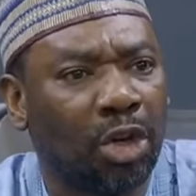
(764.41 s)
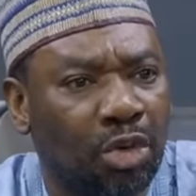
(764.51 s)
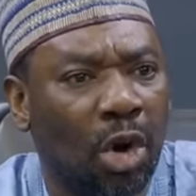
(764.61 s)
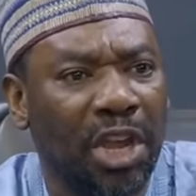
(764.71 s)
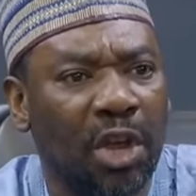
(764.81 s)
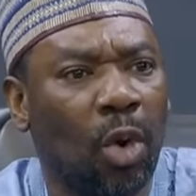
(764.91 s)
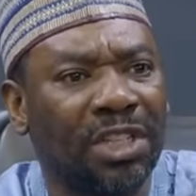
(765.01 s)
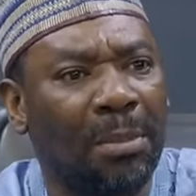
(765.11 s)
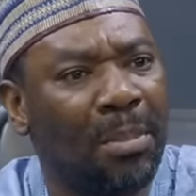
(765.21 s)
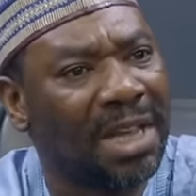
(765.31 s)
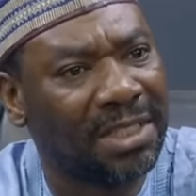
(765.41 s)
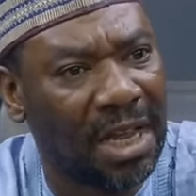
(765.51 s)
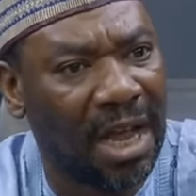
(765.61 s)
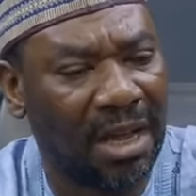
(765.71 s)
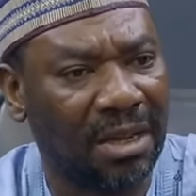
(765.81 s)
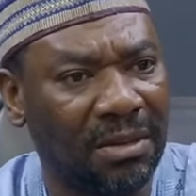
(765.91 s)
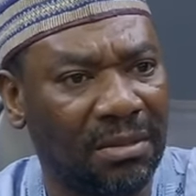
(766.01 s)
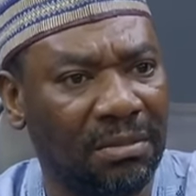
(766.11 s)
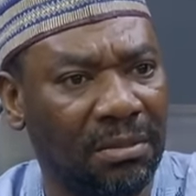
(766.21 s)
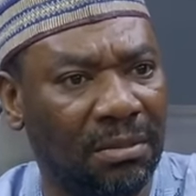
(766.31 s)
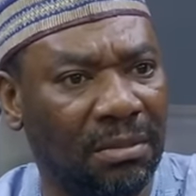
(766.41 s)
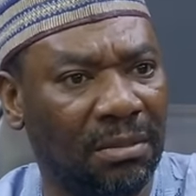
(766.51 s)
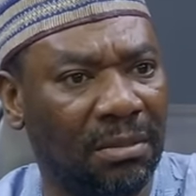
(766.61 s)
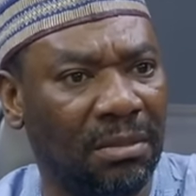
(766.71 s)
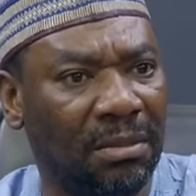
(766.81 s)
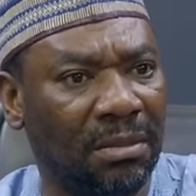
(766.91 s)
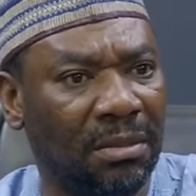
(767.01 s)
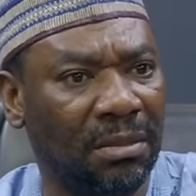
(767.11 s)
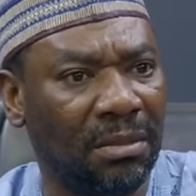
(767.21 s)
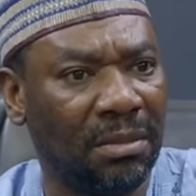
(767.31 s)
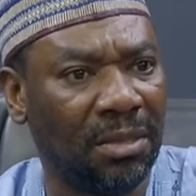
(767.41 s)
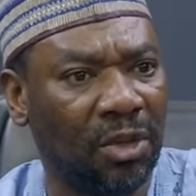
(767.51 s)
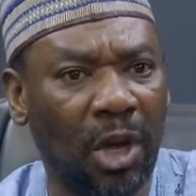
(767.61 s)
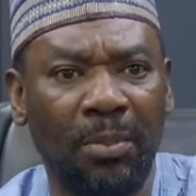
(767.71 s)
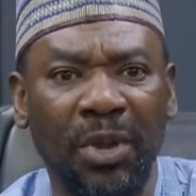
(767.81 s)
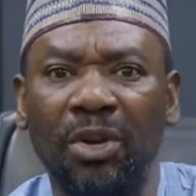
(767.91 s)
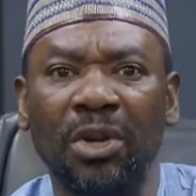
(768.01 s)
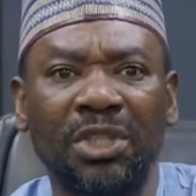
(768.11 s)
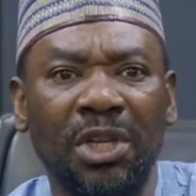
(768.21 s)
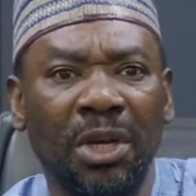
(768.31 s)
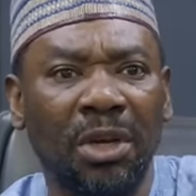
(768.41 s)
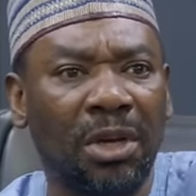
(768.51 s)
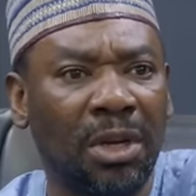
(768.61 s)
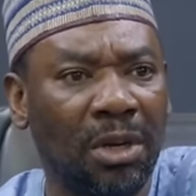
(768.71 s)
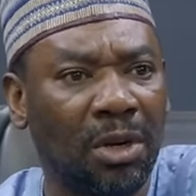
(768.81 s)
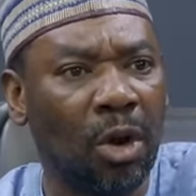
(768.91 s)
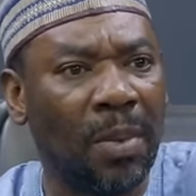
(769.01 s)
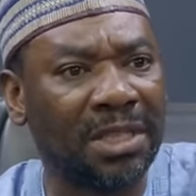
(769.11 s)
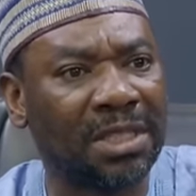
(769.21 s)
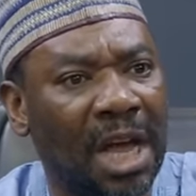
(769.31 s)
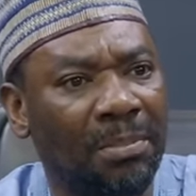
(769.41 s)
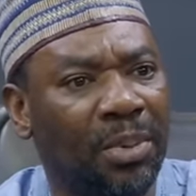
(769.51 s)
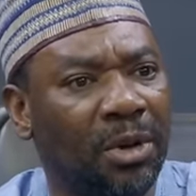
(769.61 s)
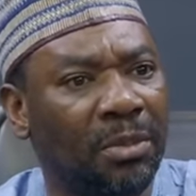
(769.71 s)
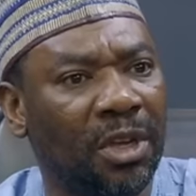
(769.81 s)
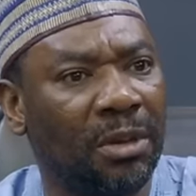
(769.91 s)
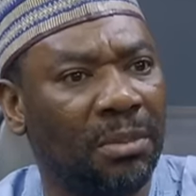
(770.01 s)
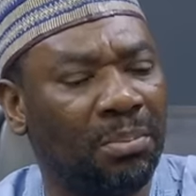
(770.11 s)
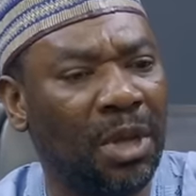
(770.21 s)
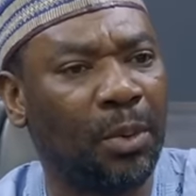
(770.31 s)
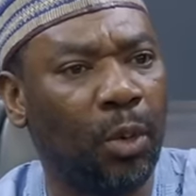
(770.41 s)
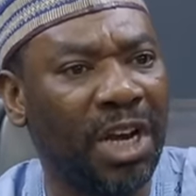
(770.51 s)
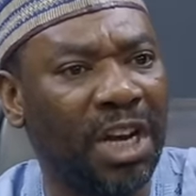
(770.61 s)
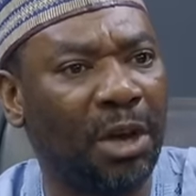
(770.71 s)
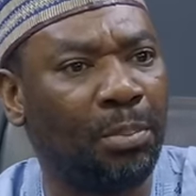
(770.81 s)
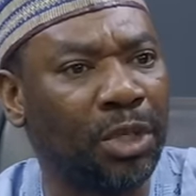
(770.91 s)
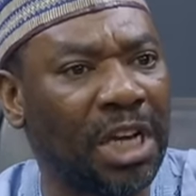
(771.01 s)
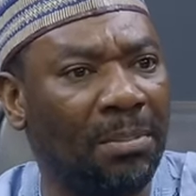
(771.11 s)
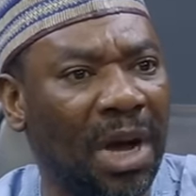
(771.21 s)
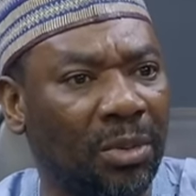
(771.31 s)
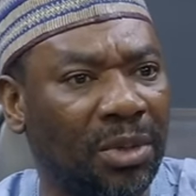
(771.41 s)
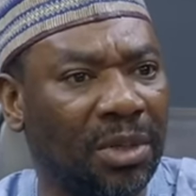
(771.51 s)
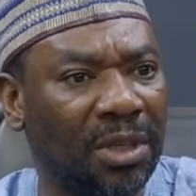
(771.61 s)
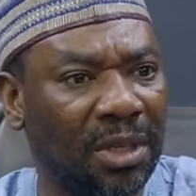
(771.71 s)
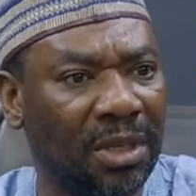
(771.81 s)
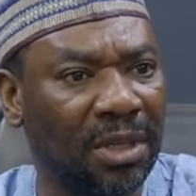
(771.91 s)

He was in control, he was a master. Not be this rubber stamp people waiting they push about.